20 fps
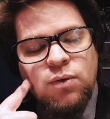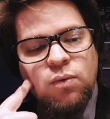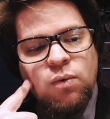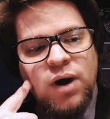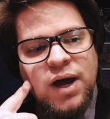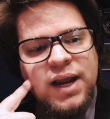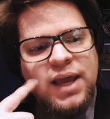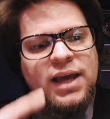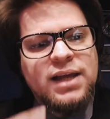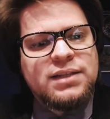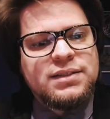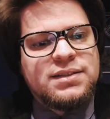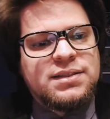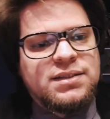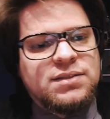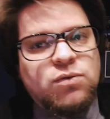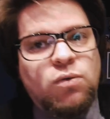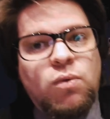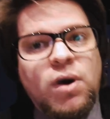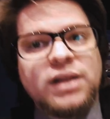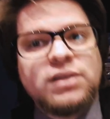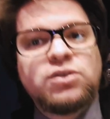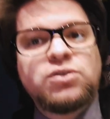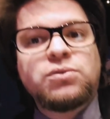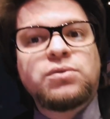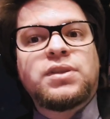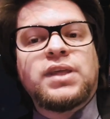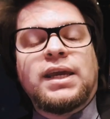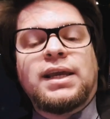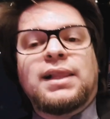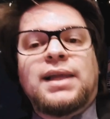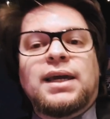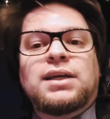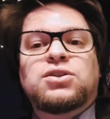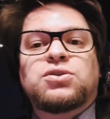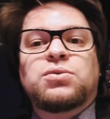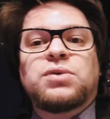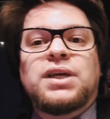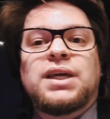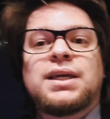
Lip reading: What else? What do they like to